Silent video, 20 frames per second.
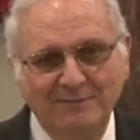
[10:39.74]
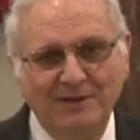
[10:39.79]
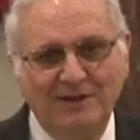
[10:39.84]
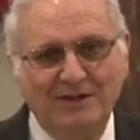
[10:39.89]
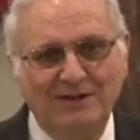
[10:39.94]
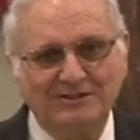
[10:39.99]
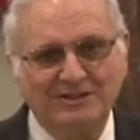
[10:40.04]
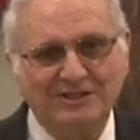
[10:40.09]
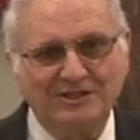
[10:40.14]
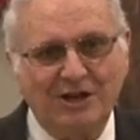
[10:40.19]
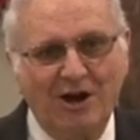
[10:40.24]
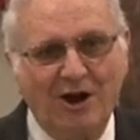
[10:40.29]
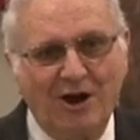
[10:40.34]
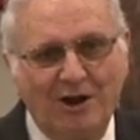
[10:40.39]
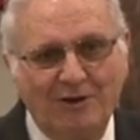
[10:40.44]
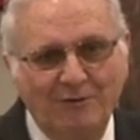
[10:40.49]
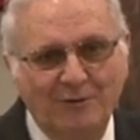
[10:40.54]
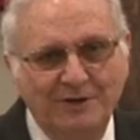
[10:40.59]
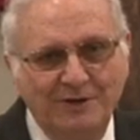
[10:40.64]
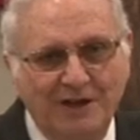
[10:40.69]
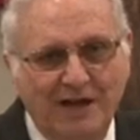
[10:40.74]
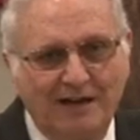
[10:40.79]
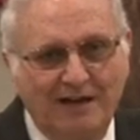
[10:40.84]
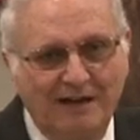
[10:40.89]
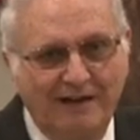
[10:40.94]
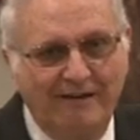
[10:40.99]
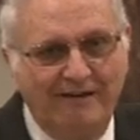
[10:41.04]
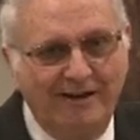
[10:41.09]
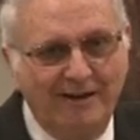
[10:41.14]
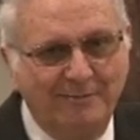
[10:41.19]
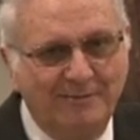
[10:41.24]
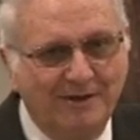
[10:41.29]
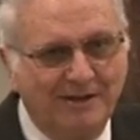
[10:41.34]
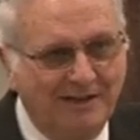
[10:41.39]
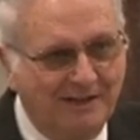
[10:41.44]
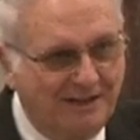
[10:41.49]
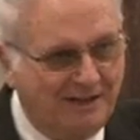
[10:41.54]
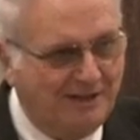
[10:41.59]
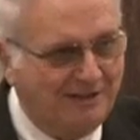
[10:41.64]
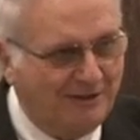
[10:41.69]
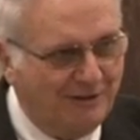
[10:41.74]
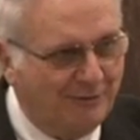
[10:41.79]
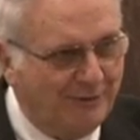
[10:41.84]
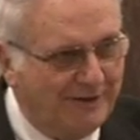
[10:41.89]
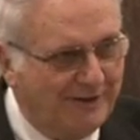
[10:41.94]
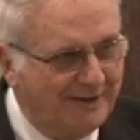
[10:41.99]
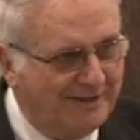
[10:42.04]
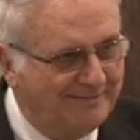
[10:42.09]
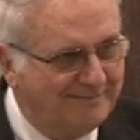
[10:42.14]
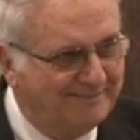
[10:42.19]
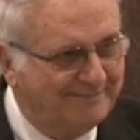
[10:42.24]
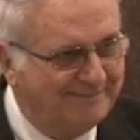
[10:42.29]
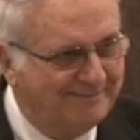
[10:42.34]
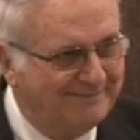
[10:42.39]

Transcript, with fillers: because his heart would not allow him to continue with it.